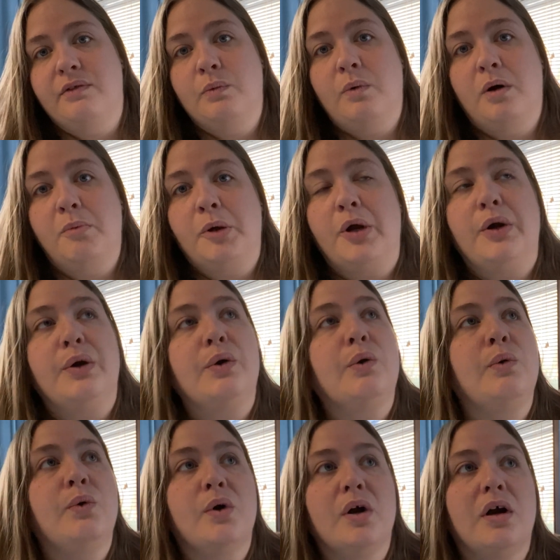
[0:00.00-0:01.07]
the Walmart,
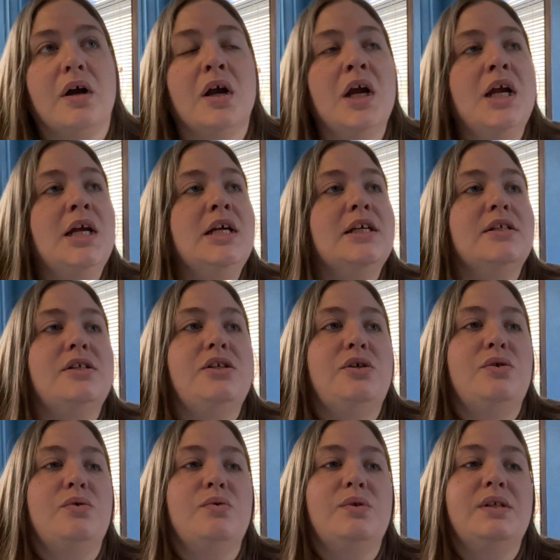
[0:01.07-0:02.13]
or
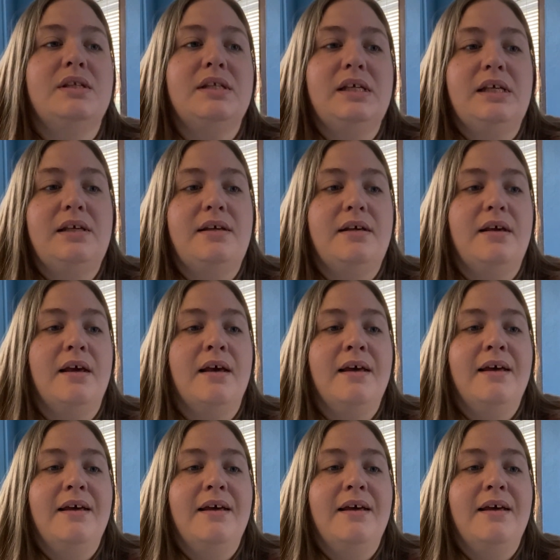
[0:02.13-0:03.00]
to see,